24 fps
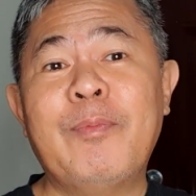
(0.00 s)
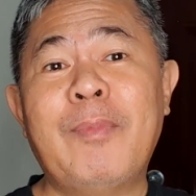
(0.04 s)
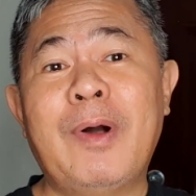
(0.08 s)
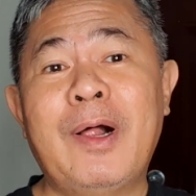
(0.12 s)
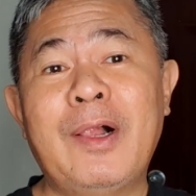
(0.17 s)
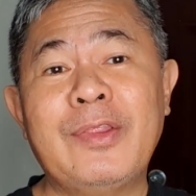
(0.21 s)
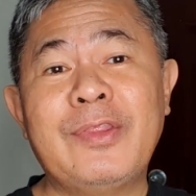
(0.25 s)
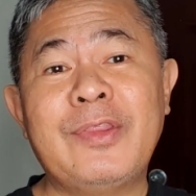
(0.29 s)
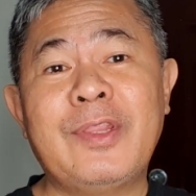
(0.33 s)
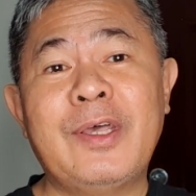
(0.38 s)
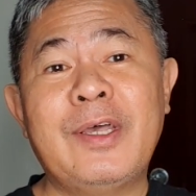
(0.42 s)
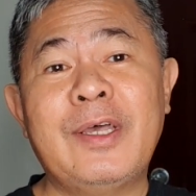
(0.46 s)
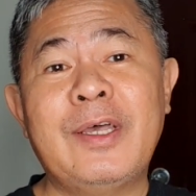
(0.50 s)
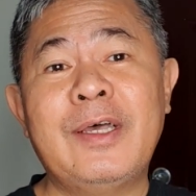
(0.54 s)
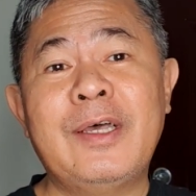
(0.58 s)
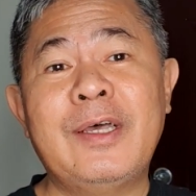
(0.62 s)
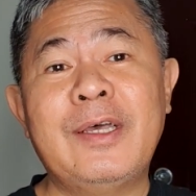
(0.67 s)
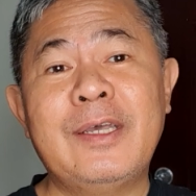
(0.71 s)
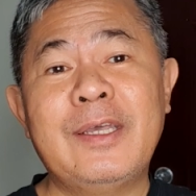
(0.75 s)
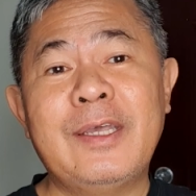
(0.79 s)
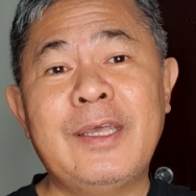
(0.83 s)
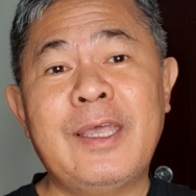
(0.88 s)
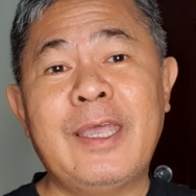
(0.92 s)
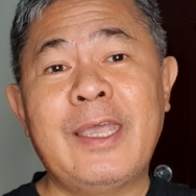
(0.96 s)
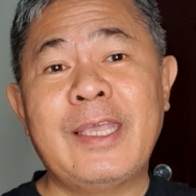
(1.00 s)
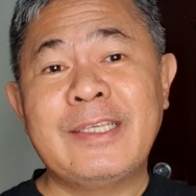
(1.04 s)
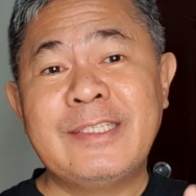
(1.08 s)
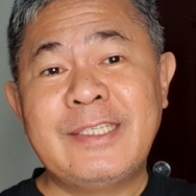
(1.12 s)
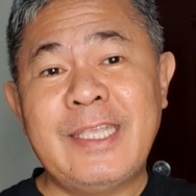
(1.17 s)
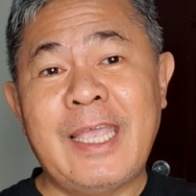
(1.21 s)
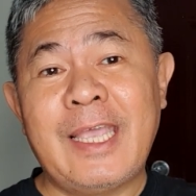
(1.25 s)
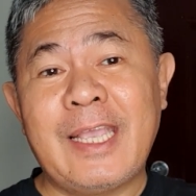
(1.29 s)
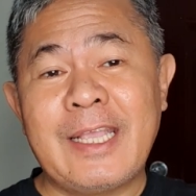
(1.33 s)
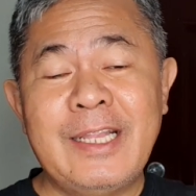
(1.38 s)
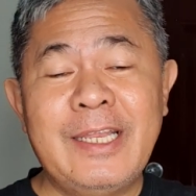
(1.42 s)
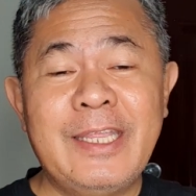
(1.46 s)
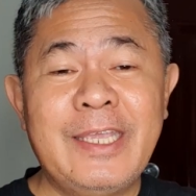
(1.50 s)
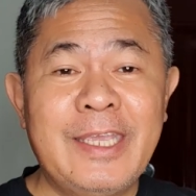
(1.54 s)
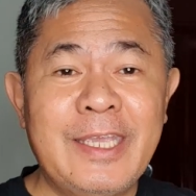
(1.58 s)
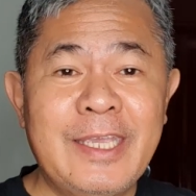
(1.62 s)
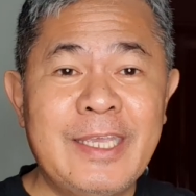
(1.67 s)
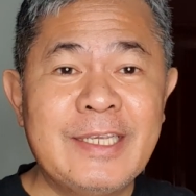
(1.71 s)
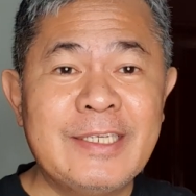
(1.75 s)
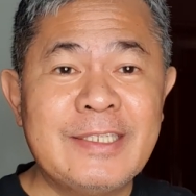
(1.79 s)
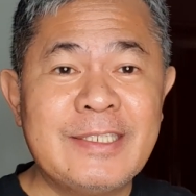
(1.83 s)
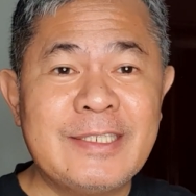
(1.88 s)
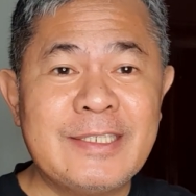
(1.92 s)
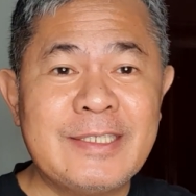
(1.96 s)
Malta
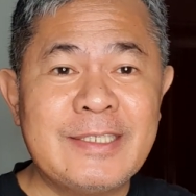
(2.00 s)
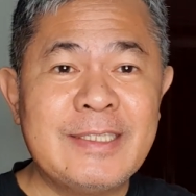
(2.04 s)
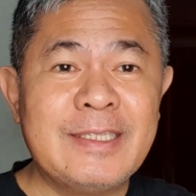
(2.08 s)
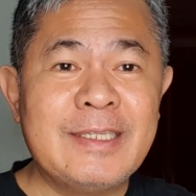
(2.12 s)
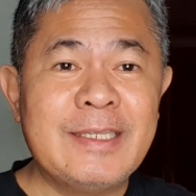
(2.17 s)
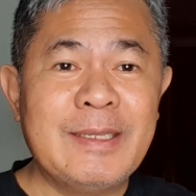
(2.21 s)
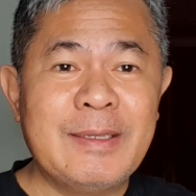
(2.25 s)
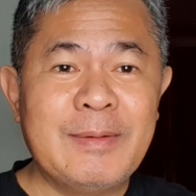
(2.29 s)
exactly is,